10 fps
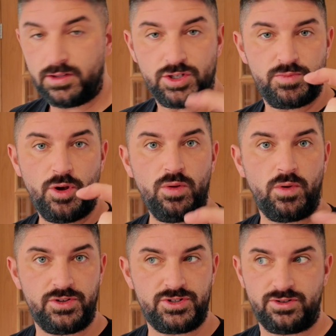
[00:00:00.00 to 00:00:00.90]
The
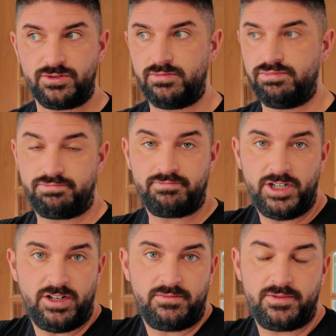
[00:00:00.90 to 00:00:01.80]
small ones are,
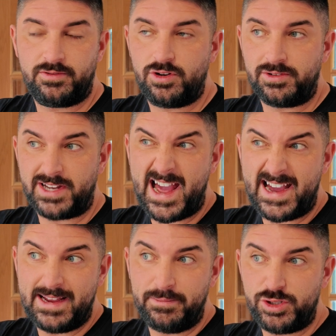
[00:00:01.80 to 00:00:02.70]
you know, they're called
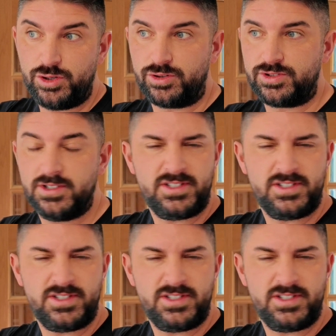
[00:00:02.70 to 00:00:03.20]
IM tugs.